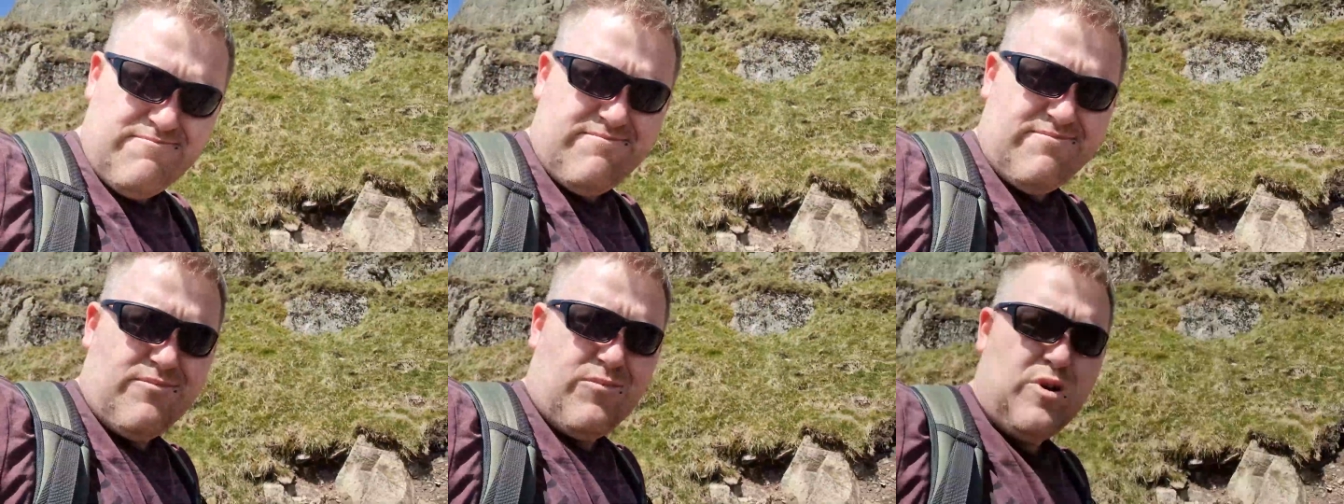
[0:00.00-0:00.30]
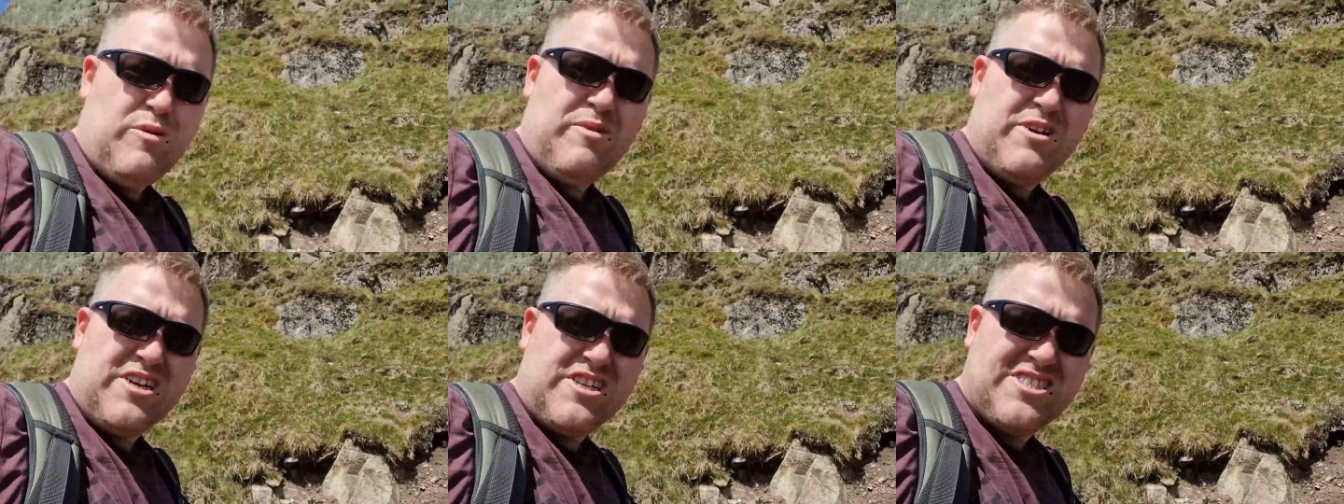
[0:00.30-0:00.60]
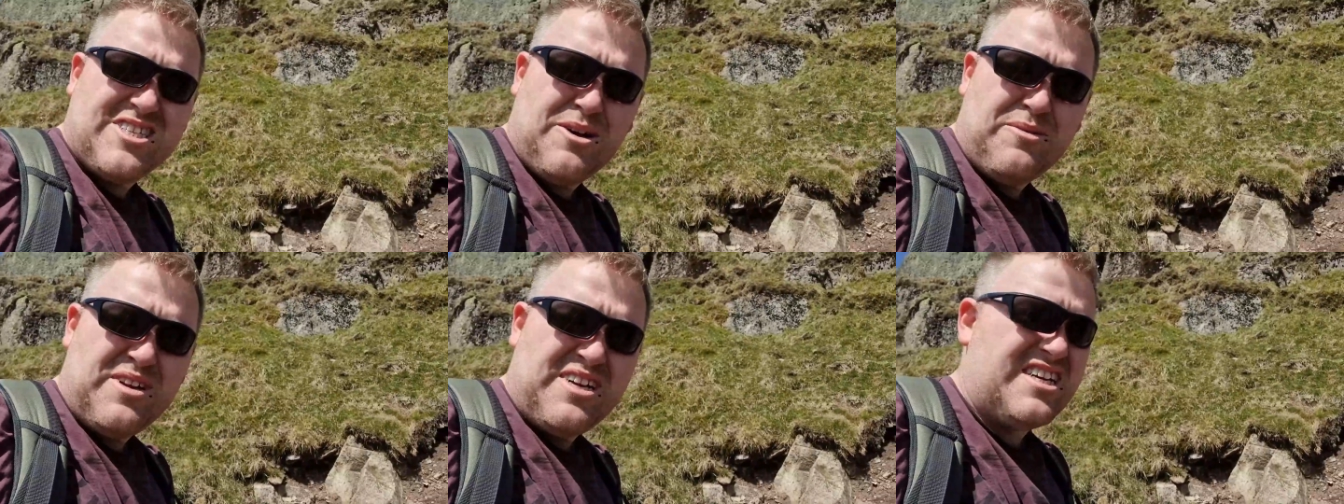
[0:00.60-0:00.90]
Women are
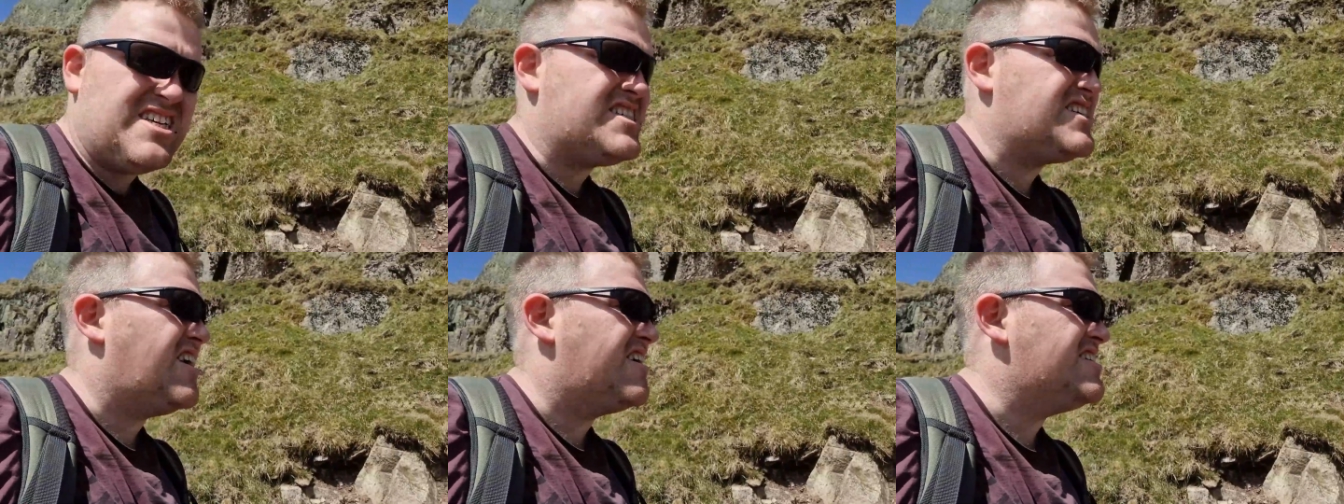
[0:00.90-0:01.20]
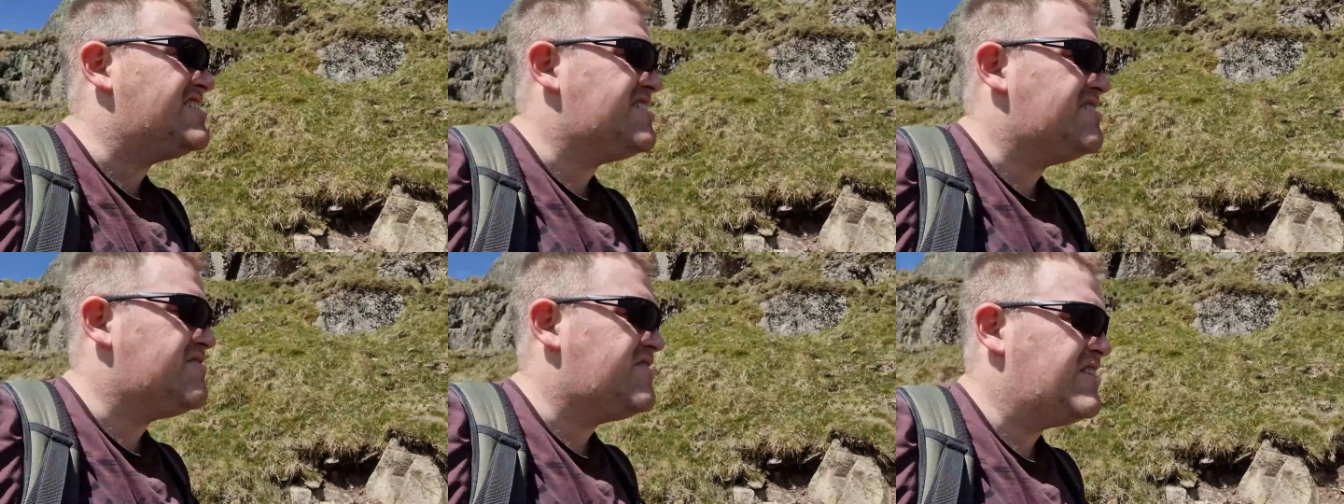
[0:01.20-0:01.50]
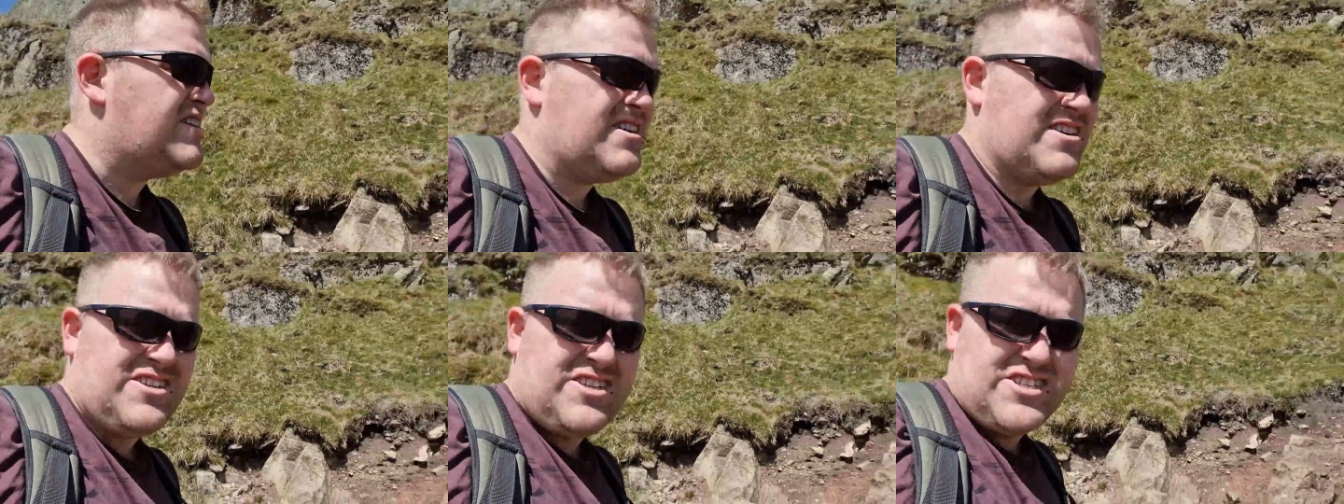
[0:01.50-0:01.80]
so indecisive.
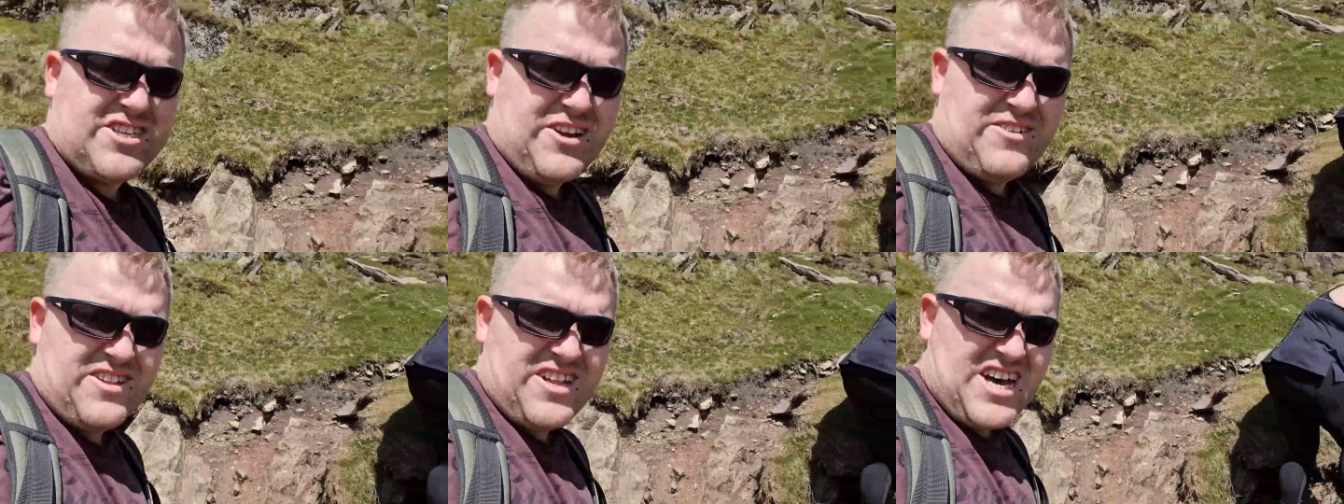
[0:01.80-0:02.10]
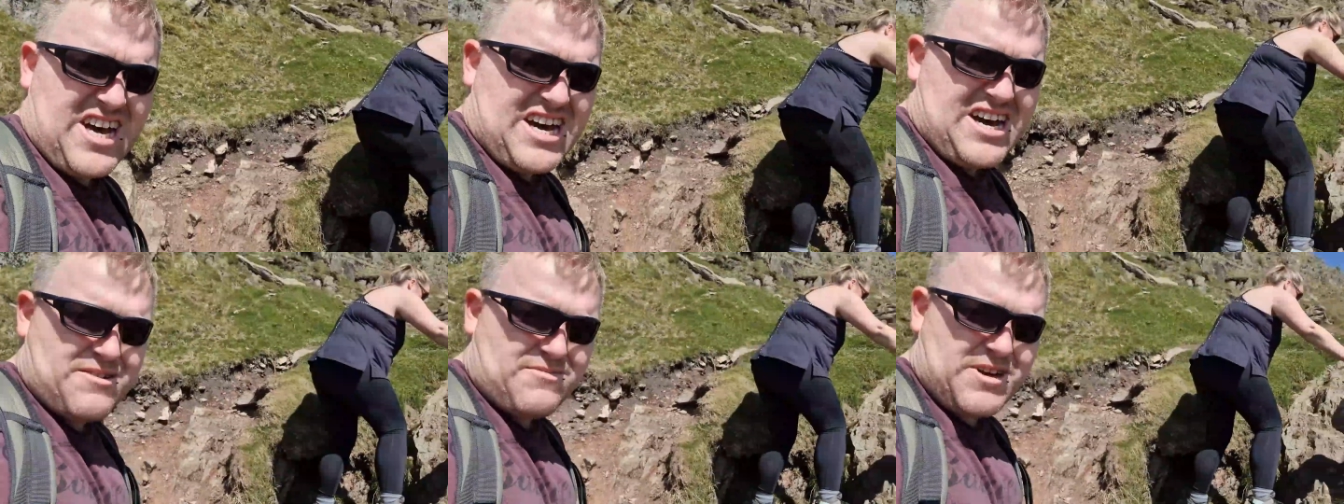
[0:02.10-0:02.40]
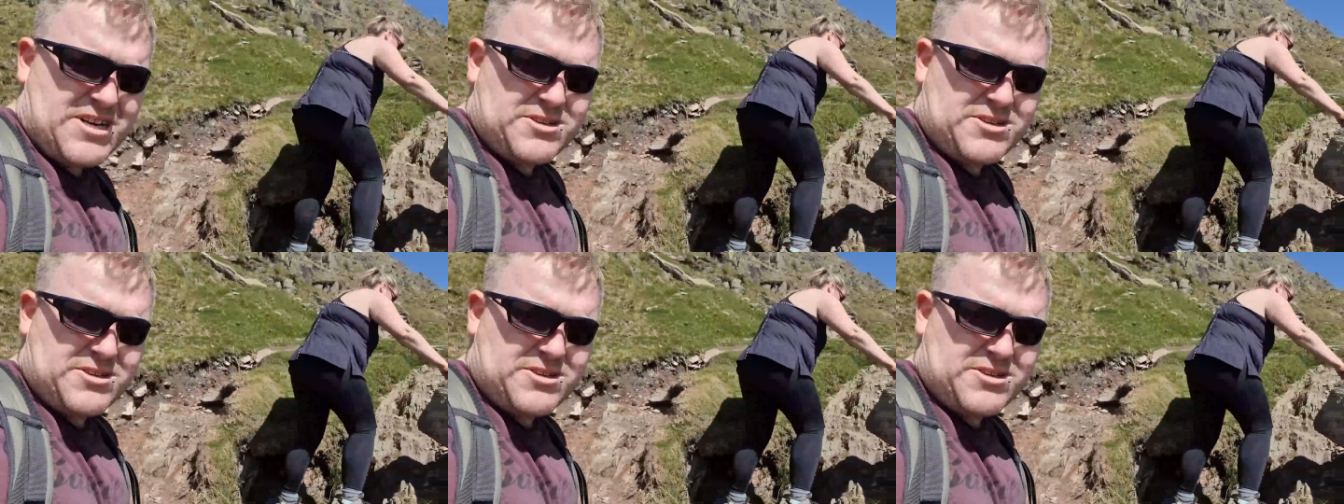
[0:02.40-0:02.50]
She's going the hard way.